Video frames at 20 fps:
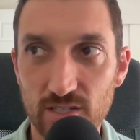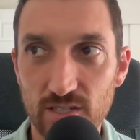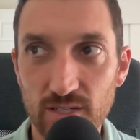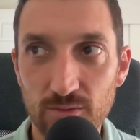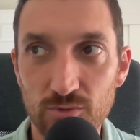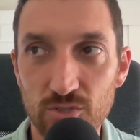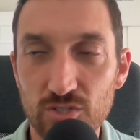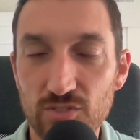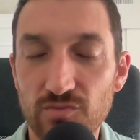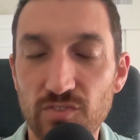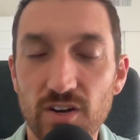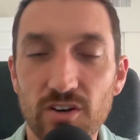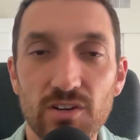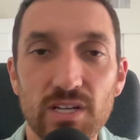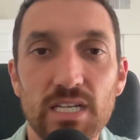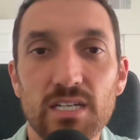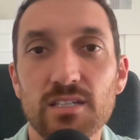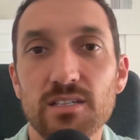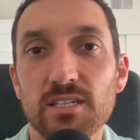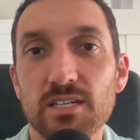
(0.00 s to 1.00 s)
It was
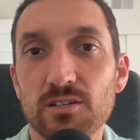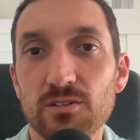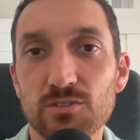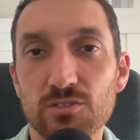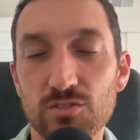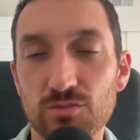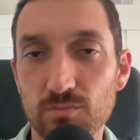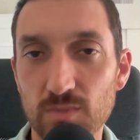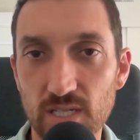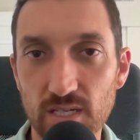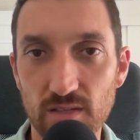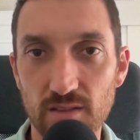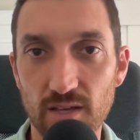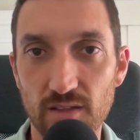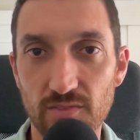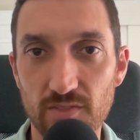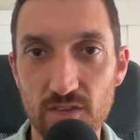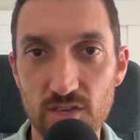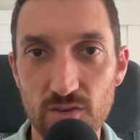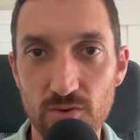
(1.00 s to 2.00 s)
very clear to me
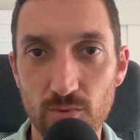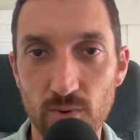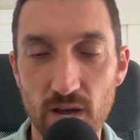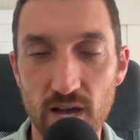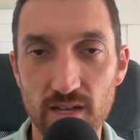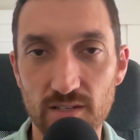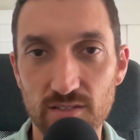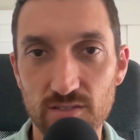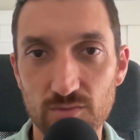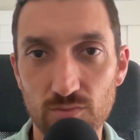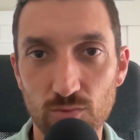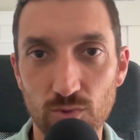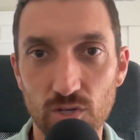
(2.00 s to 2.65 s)
that the U.S.